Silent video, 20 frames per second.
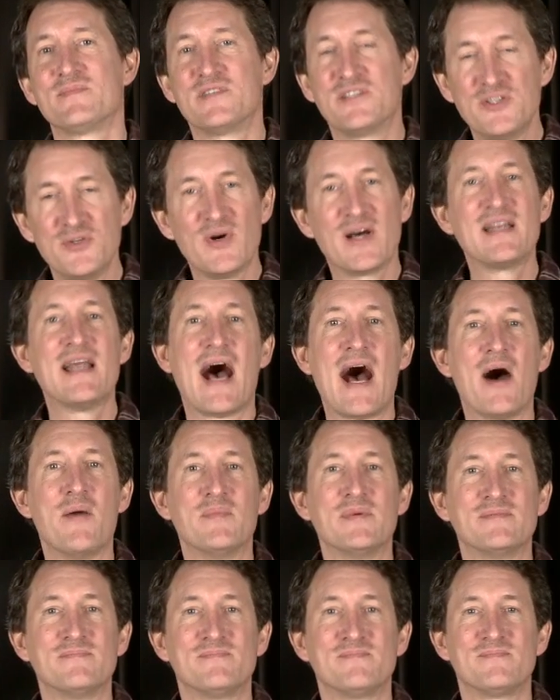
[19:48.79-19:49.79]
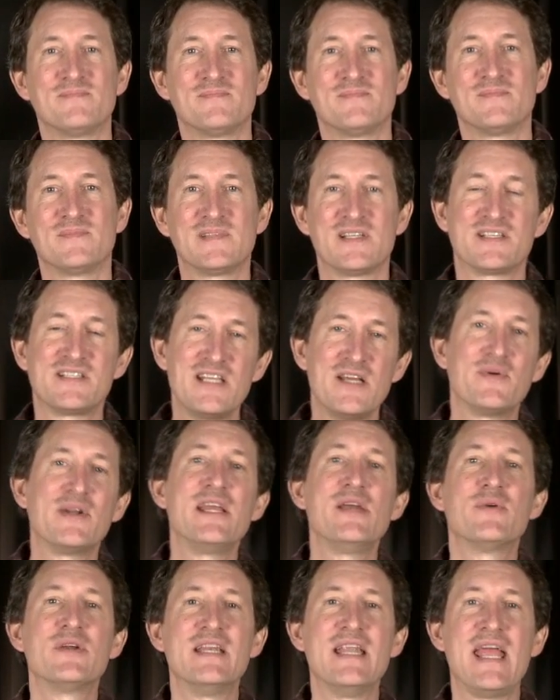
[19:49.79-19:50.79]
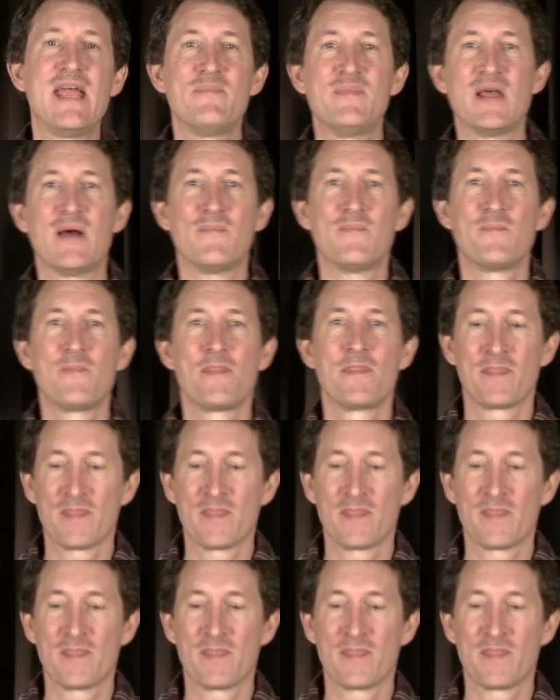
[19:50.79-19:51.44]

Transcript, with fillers: to Adam to see what he would name them,